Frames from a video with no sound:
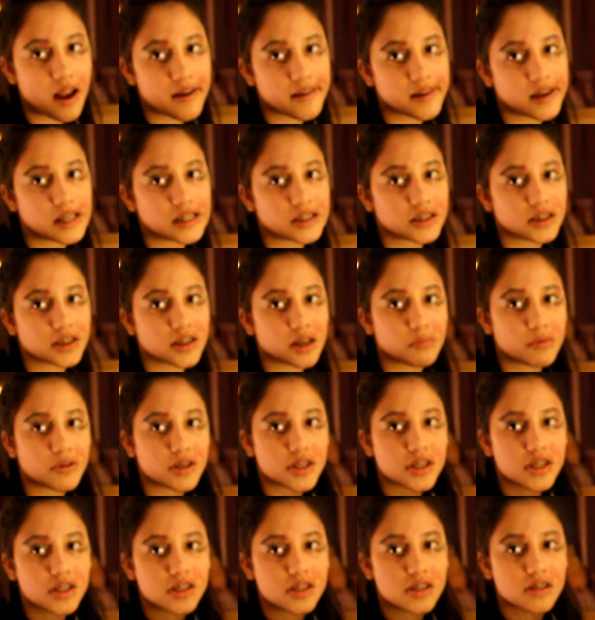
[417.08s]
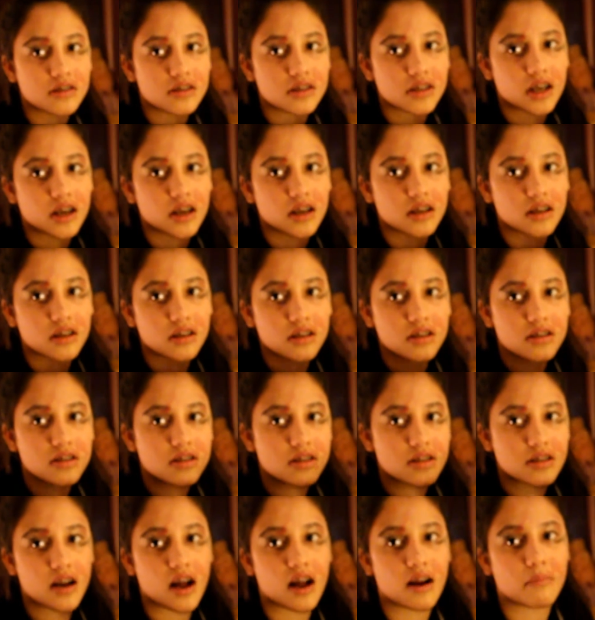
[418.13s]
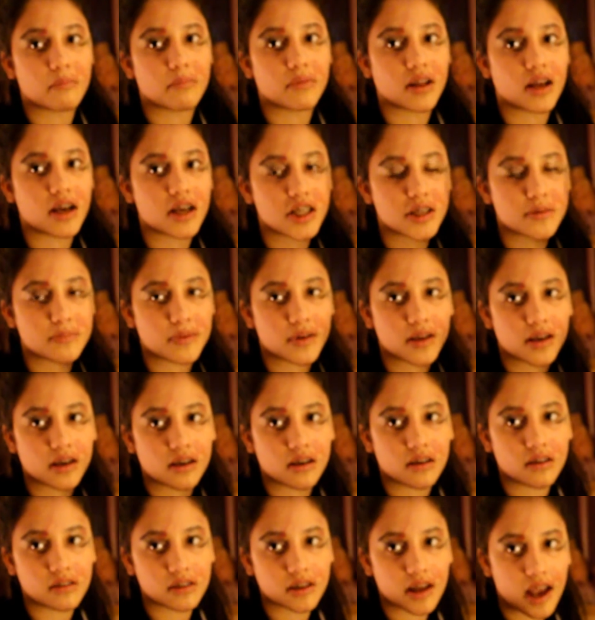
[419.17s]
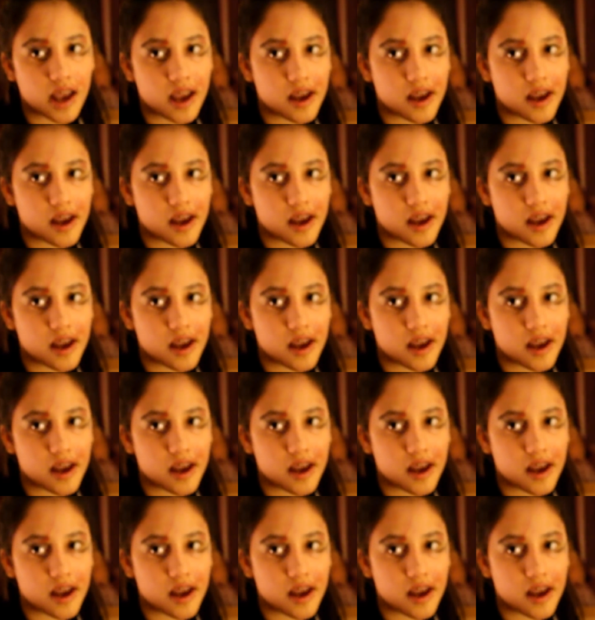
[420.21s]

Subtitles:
Guys, look what she's using. It's not blush, but okay.